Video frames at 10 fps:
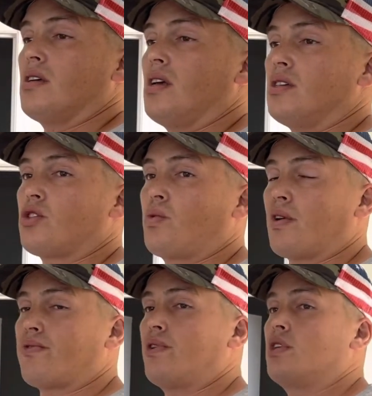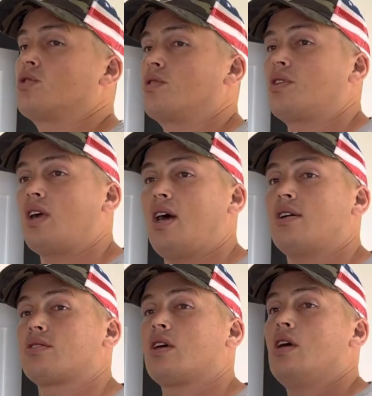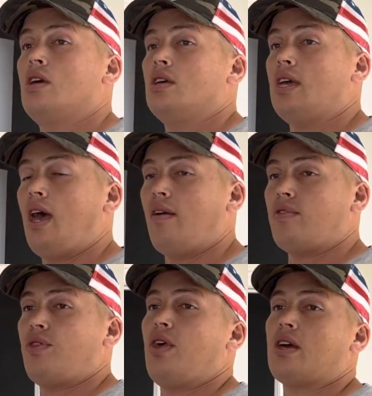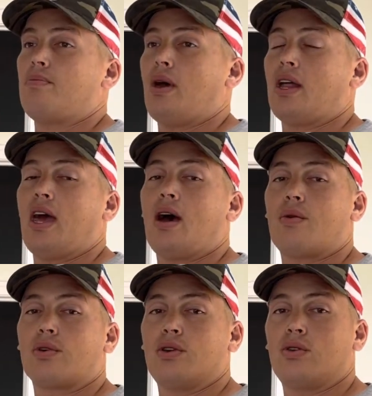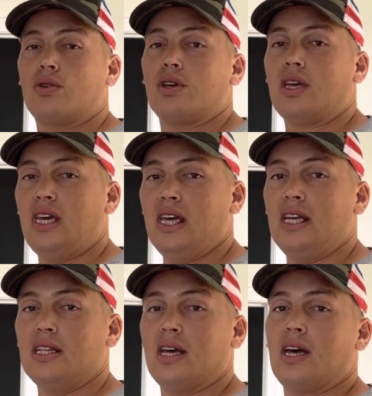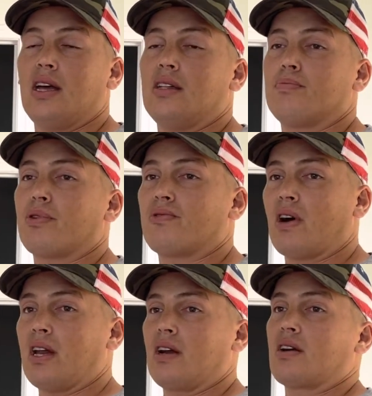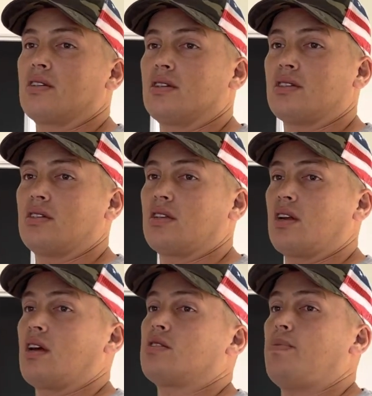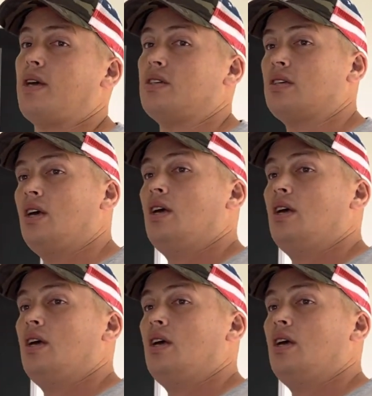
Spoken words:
square footage on your house, you have to think about how are you going to heat and provide air conditioning into that space.